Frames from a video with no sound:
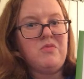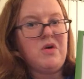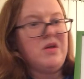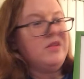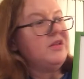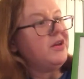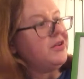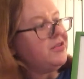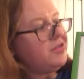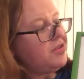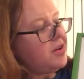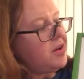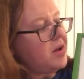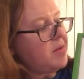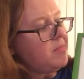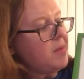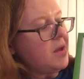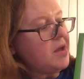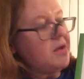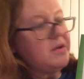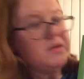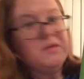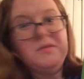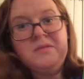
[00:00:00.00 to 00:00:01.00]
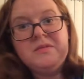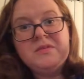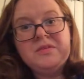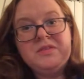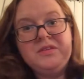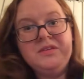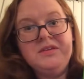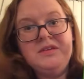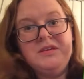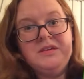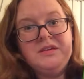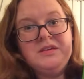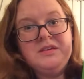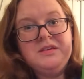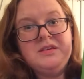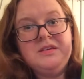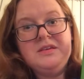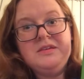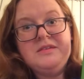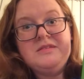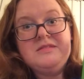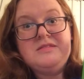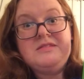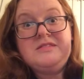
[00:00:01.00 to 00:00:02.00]
What letter did I make?
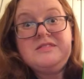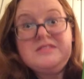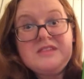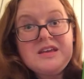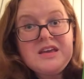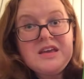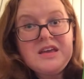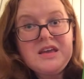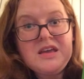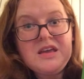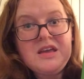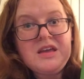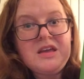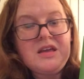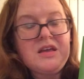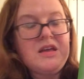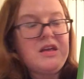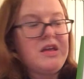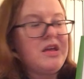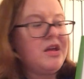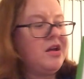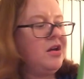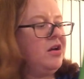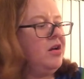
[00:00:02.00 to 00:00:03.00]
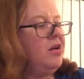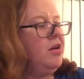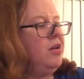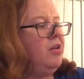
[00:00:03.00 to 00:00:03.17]
C.